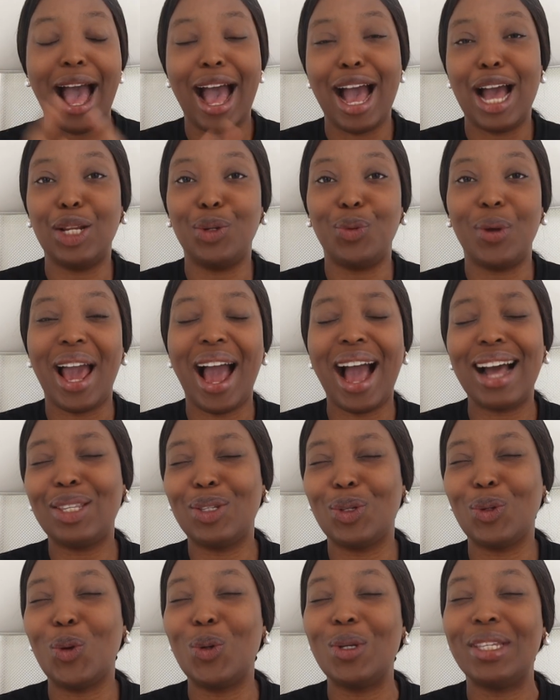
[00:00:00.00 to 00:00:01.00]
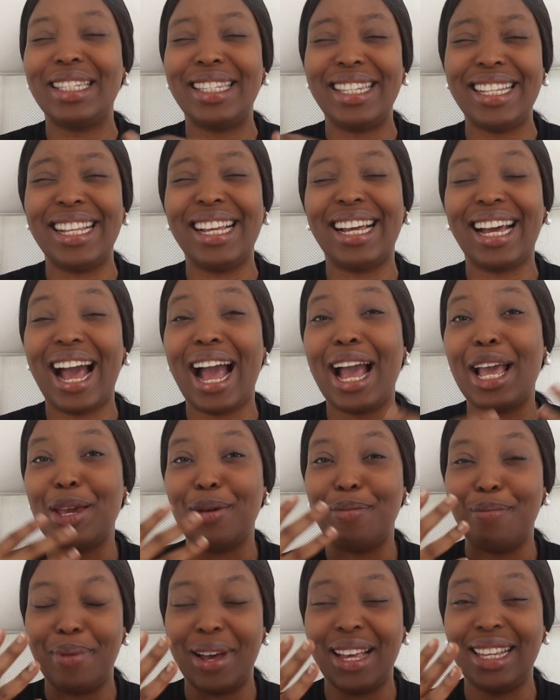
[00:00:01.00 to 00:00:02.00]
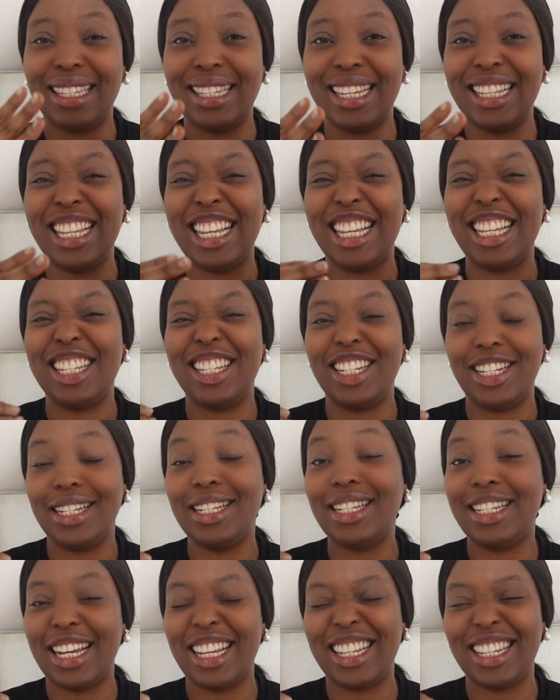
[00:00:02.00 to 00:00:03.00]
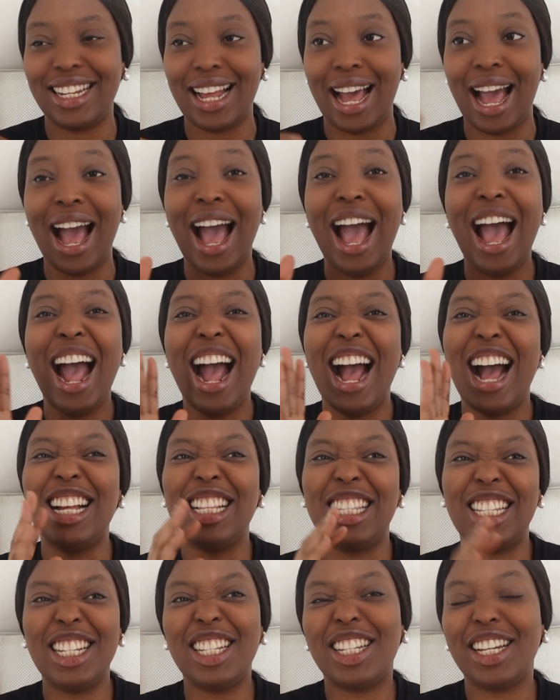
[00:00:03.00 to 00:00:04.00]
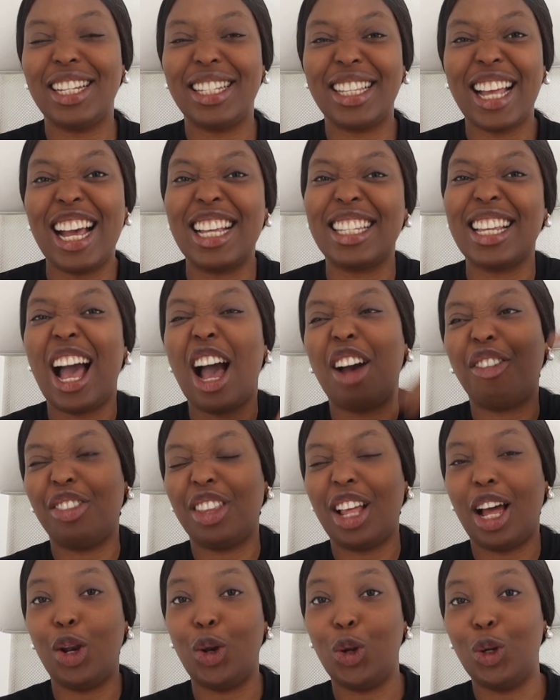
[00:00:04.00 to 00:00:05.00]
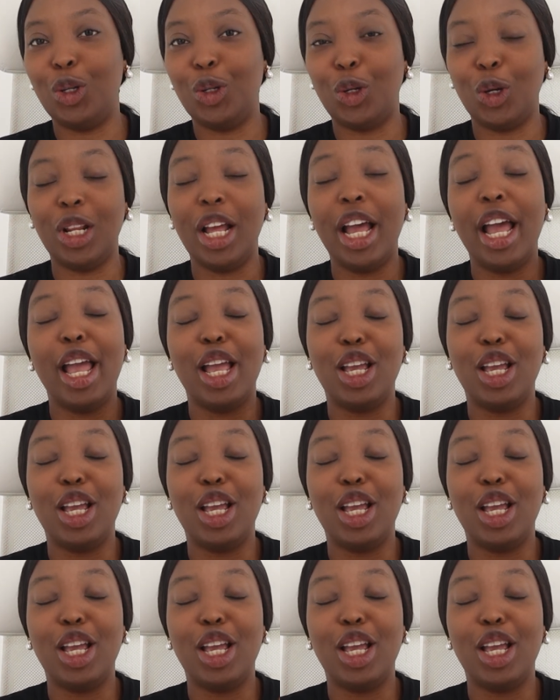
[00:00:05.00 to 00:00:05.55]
and we had to go see the car in person in Chichester, and Chichester is after London.